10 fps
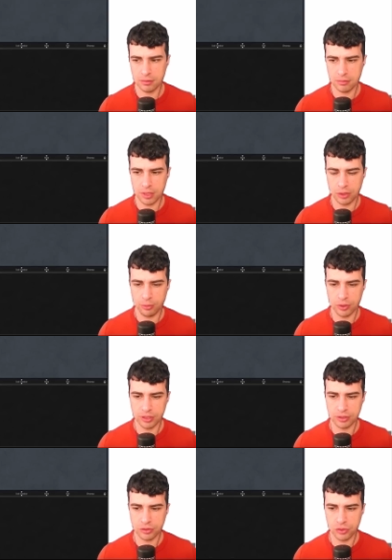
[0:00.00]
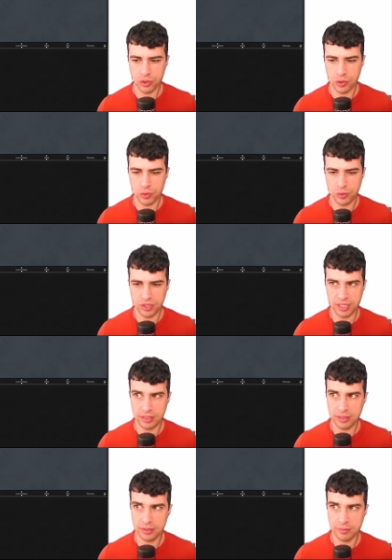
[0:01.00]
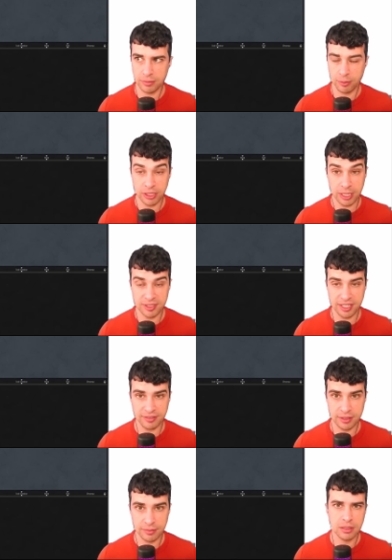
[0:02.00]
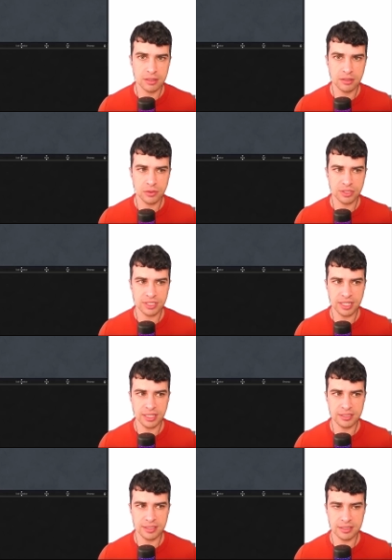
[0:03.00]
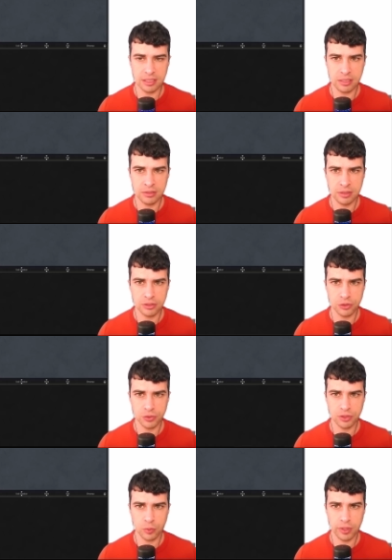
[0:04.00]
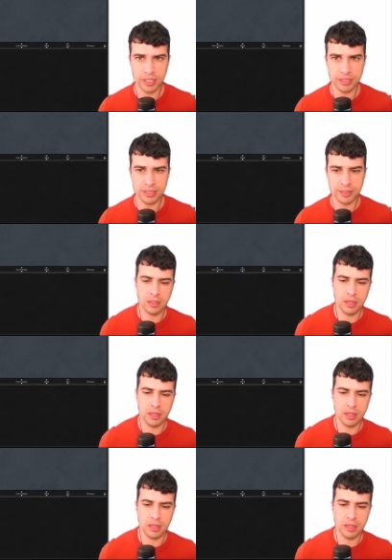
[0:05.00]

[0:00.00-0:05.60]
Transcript: My opponent draws and... My opponent kept 7. Oh, Sunken Citadel. Choosing white.